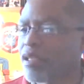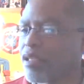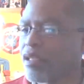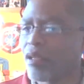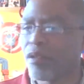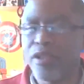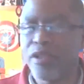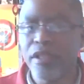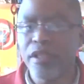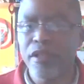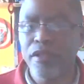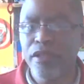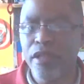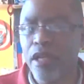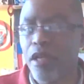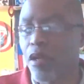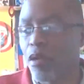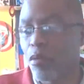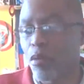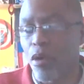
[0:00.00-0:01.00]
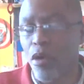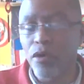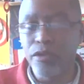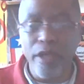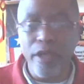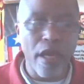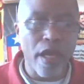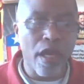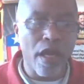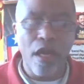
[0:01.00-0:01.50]
Don't sit here and say, well,
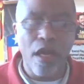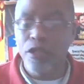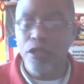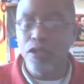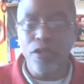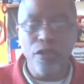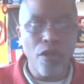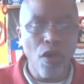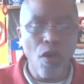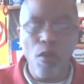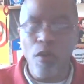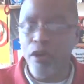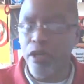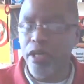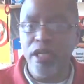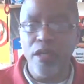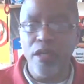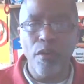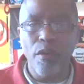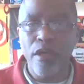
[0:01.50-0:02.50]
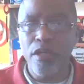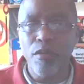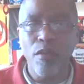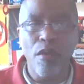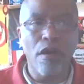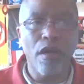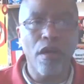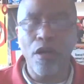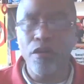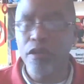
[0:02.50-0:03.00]
yeah, you can go work anywhere you
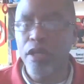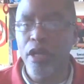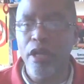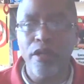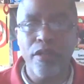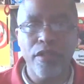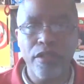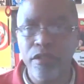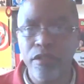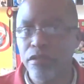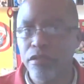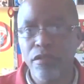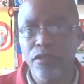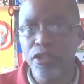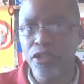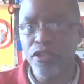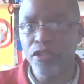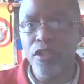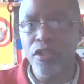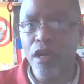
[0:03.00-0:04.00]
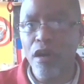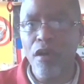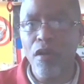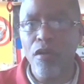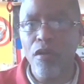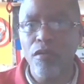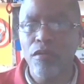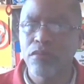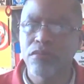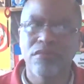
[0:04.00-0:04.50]
want, I don't care, just
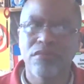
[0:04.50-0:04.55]
go.